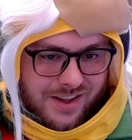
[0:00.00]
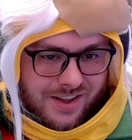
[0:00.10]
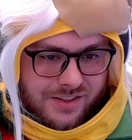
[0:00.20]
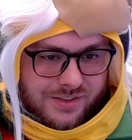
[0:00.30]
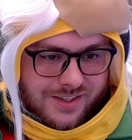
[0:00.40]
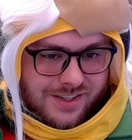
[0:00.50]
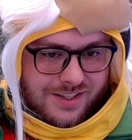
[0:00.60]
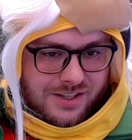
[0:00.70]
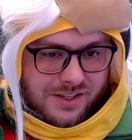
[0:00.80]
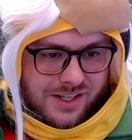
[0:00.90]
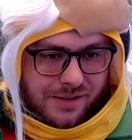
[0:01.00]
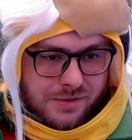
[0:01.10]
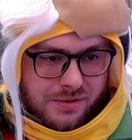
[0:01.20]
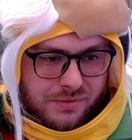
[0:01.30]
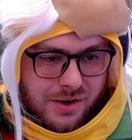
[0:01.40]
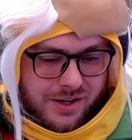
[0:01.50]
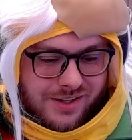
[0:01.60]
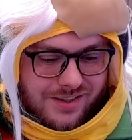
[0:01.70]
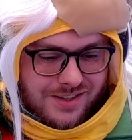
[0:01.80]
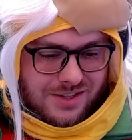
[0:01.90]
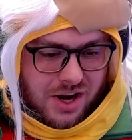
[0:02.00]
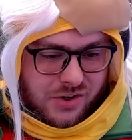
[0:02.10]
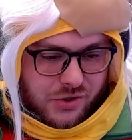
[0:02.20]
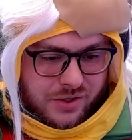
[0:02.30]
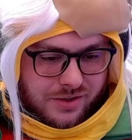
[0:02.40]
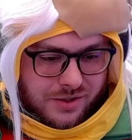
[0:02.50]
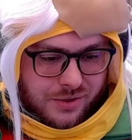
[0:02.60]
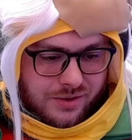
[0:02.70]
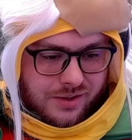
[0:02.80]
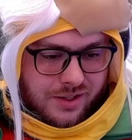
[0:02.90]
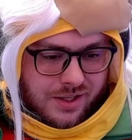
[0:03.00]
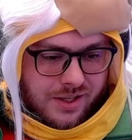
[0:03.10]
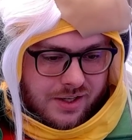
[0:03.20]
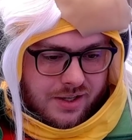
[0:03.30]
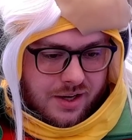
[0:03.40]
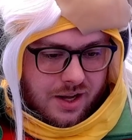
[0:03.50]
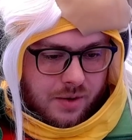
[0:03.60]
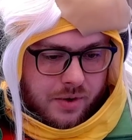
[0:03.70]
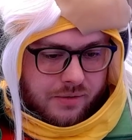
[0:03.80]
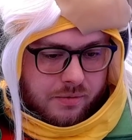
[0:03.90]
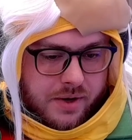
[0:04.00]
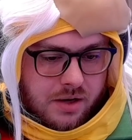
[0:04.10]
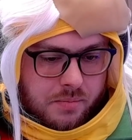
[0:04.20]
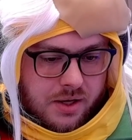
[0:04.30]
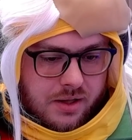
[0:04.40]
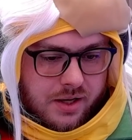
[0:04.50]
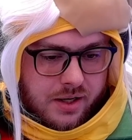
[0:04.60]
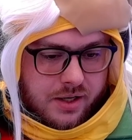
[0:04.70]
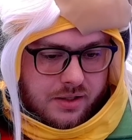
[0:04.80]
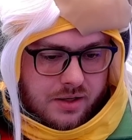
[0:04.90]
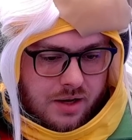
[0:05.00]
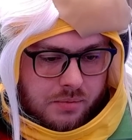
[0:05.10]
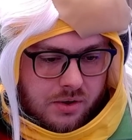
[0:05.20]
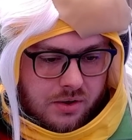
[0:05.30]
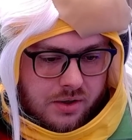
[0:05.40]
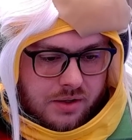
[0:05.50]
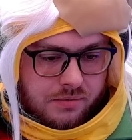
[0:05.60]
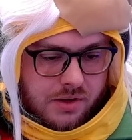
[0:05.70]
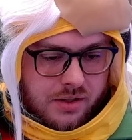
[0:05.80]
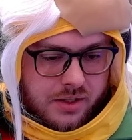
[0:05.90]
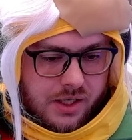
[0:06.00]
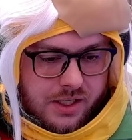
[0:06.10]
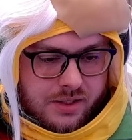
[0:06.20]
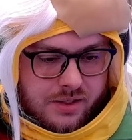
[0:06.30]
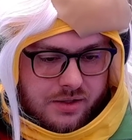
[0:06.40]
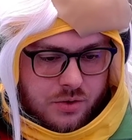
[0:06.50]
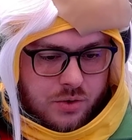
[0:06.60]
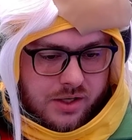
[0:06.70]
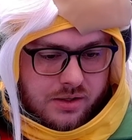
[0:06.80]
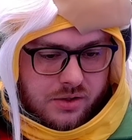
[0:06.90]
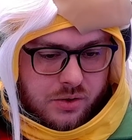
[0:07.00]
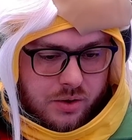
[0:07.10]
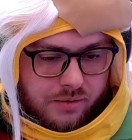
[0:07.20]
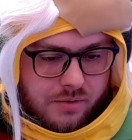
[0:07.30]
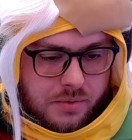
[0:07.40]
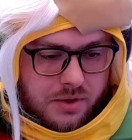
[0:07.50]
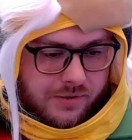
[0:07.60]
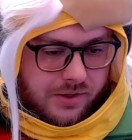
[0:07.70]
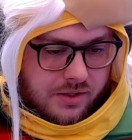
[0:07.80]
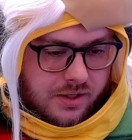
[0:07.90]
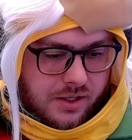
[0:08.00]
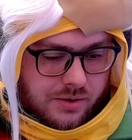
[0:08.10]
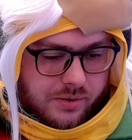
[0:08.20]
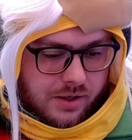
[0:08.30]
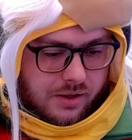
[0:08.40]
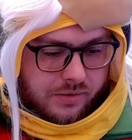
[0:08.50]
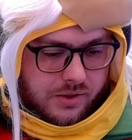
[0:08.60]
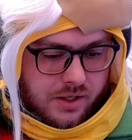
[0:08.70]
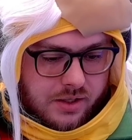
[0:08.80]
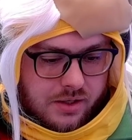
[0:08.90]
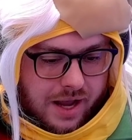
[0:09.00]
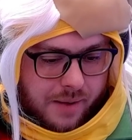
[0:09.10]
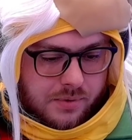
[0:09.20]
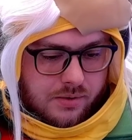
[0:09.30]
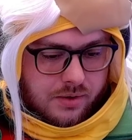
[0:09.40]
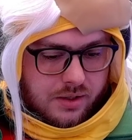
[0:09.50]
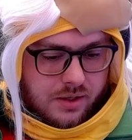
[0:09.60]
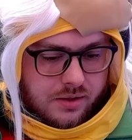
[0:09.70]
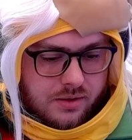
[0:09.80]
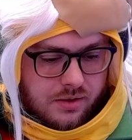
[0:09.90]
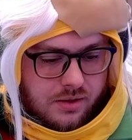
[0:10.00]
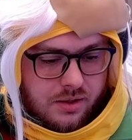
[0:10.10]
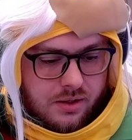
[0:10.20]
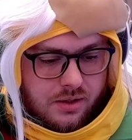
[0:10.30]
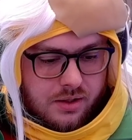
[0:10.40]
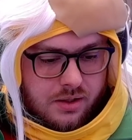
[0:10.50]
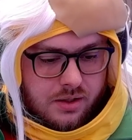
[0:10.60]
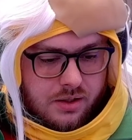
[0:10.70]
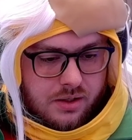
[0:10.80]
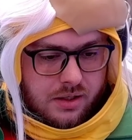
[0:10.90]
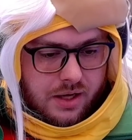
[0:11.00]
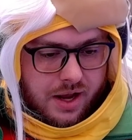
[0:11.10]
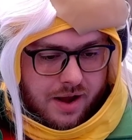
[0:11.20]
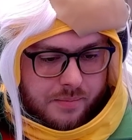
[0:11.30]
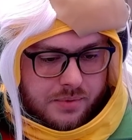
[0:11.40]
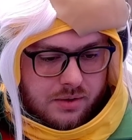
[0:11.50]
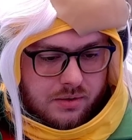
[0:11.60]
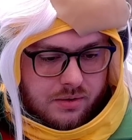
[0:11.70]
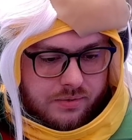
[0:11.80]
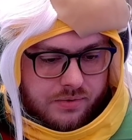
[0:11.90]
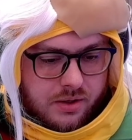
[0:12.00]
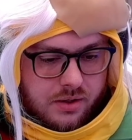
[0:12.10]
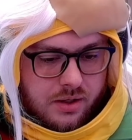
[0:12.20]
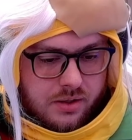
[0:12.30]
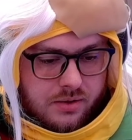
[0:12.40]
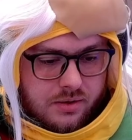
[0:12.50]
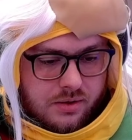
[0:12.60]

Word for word: This isn't even a fucking discussion, dude. Waiting for Ben to be like, it's not murder. It's involuntary insisted transitioning from a living state to a non-living state. It's absolutely nuts. Absolutely fucking nuts.